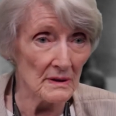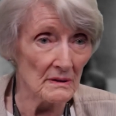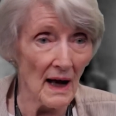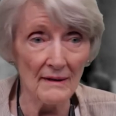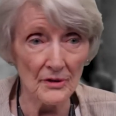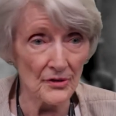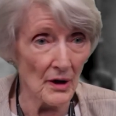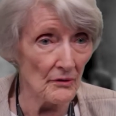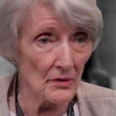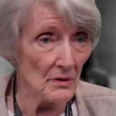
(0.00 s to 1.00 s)
and Ivan
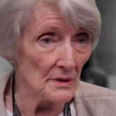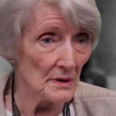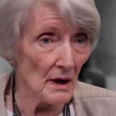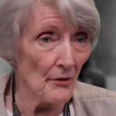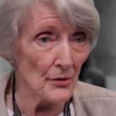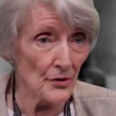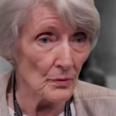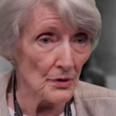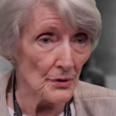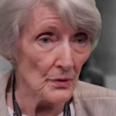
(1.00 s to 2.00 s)
Sutherland and others
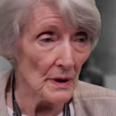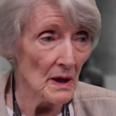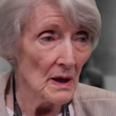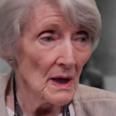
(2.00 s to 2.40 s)
were doing.